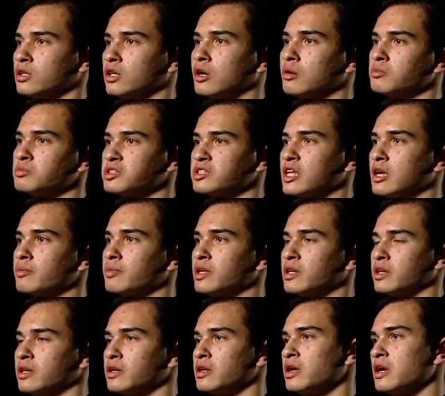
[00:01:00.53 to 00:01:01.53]
come step
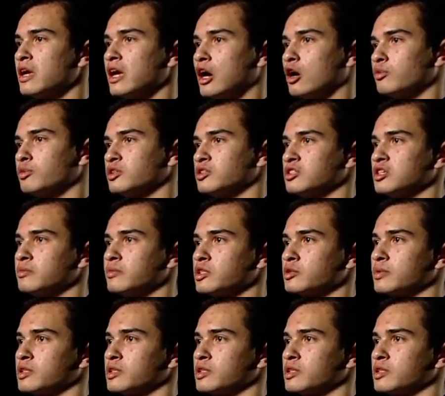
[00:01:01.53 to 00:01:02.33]
in and help this team as